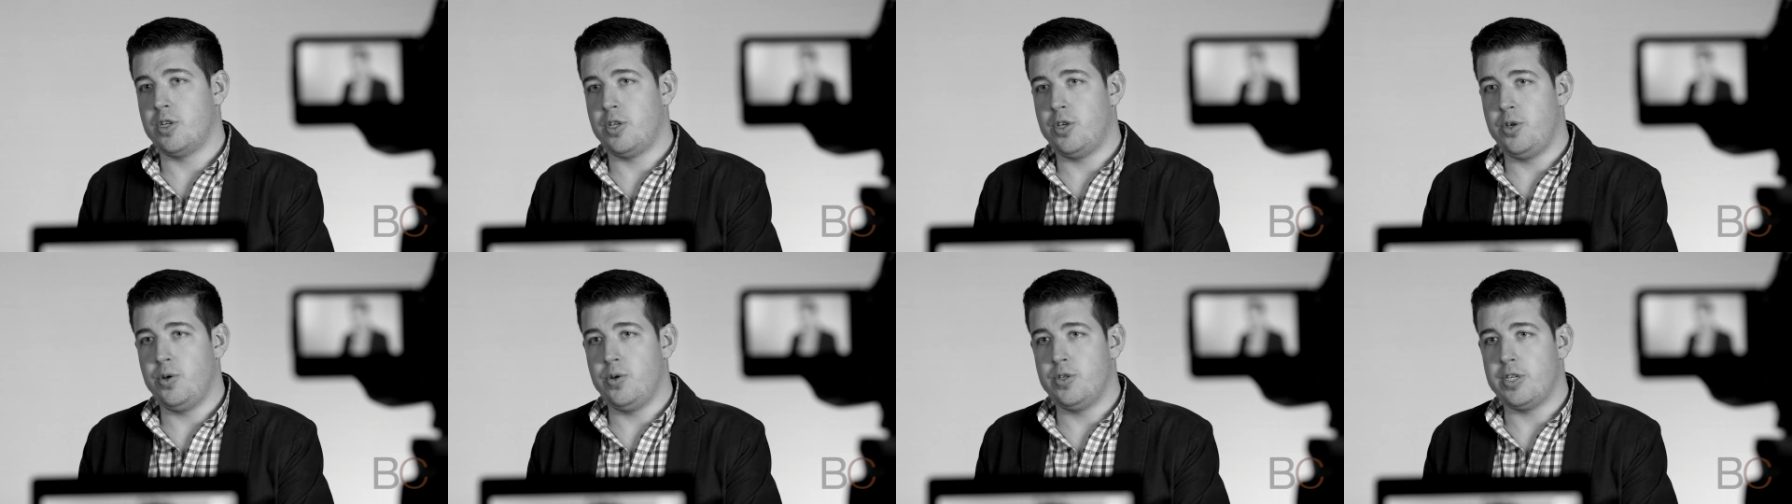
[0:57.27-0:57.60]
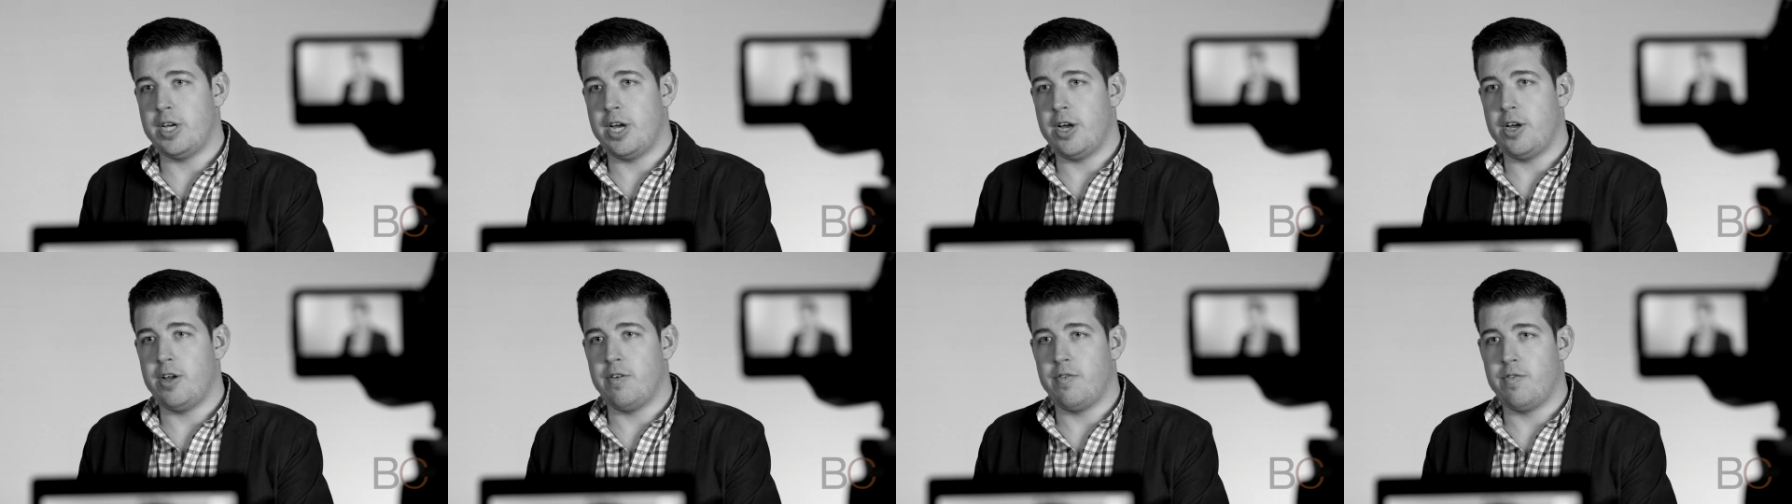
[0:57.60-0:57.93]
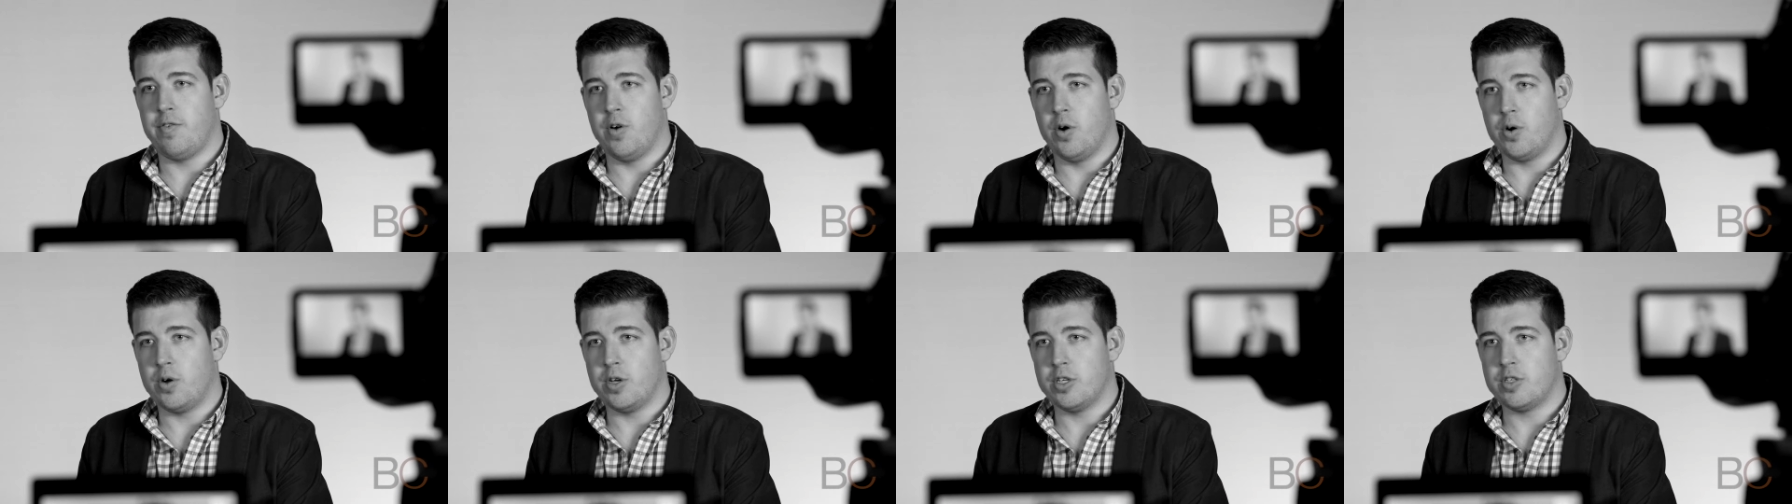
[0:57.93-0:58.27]
a huge area of
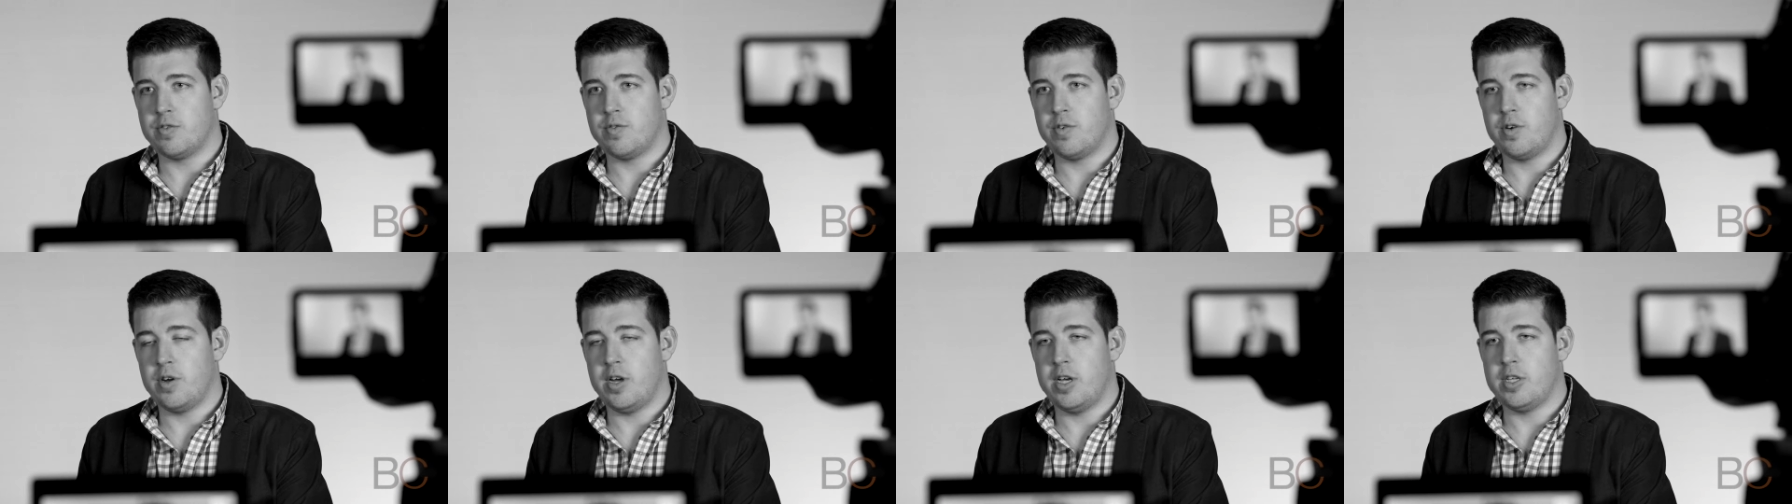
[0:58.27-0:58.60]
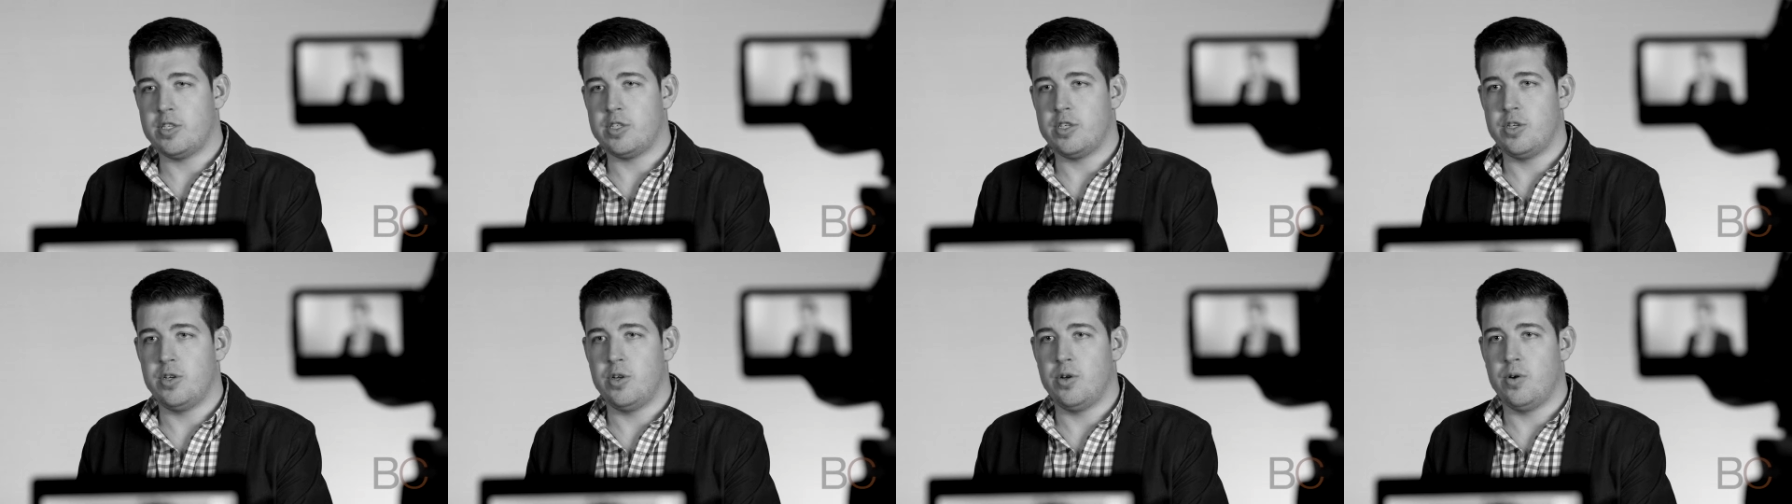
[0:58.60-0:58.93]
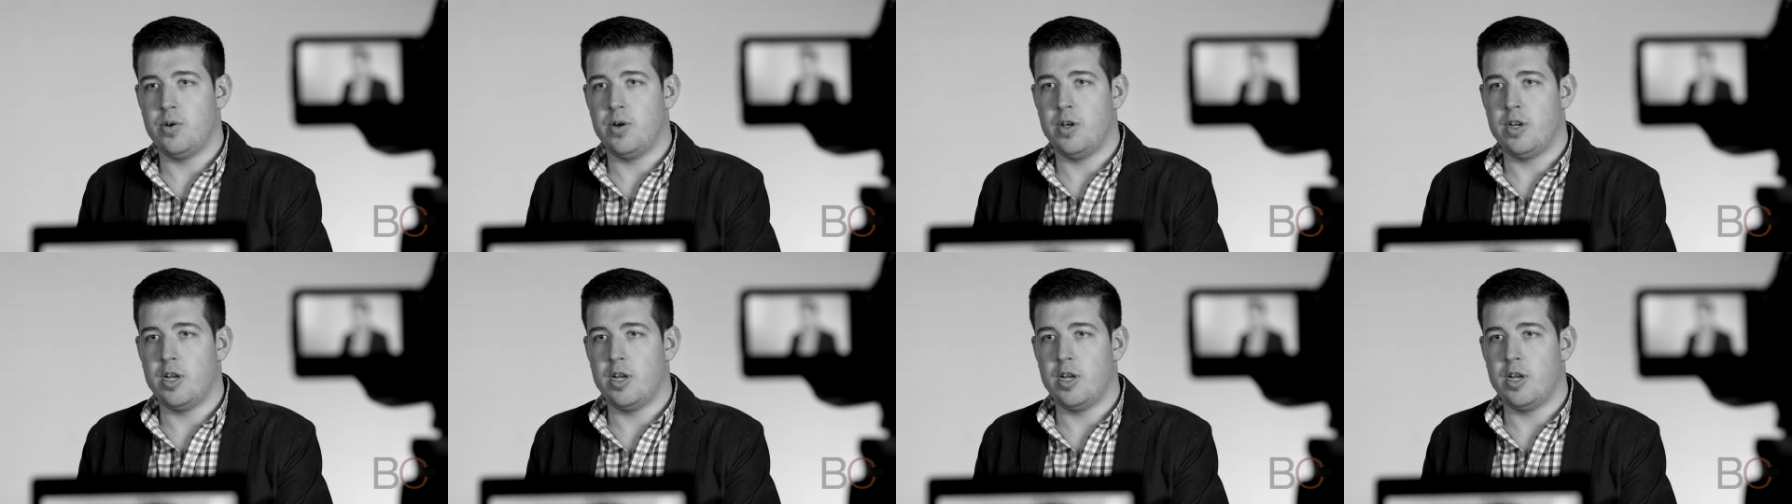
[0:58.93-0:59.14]
focus for us. You know,